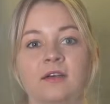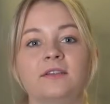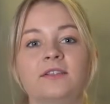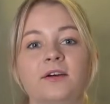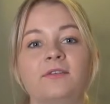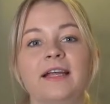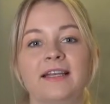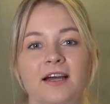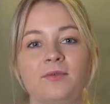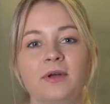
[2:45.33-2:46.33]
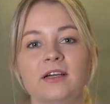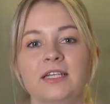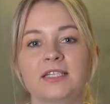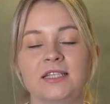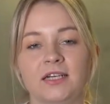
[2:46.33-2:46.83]
So right now we're
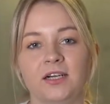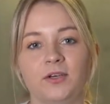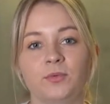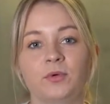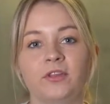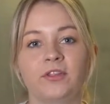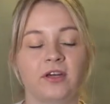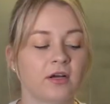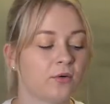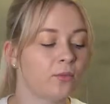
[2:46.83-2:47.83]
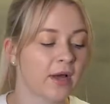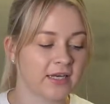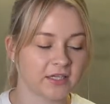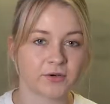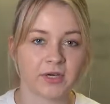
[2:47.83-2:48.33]
gonna start with the wet
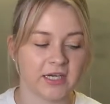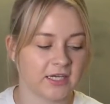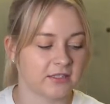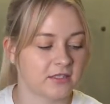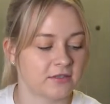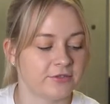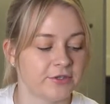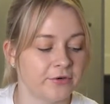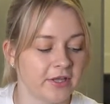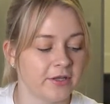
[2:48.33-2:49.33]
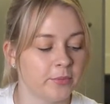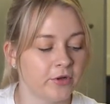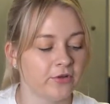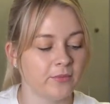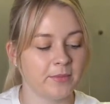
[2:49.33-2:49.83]
ingredients. So in the
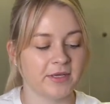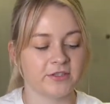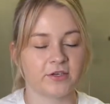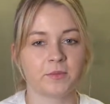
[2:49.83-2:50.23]
bowl of my mixer, I'm